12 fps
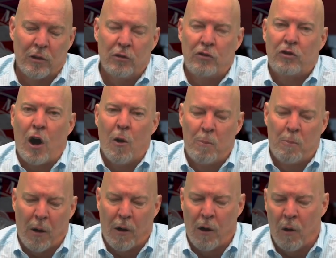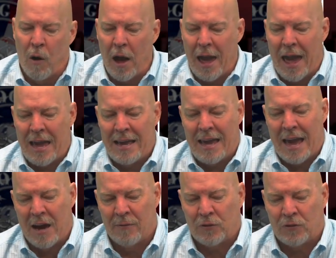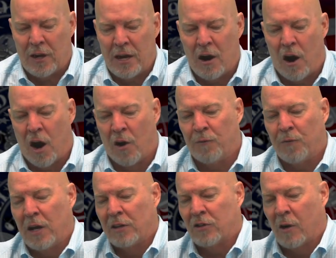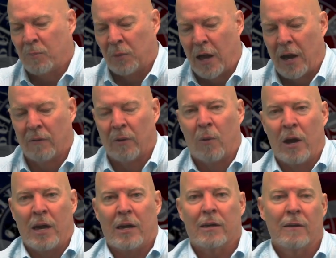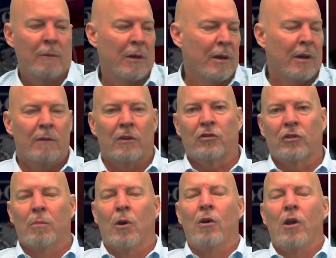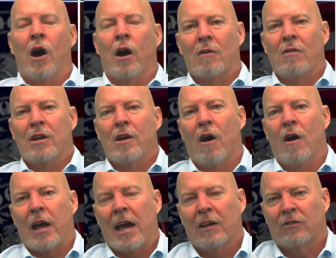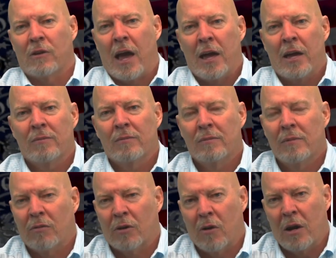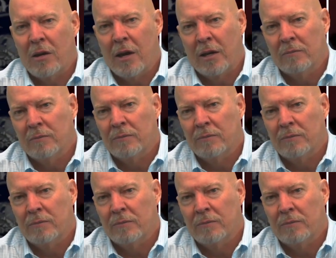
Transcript: Joe Burrow, AFC Offensive Player of the Week. This is the Bulldog. Every dog has their day. Have a great day.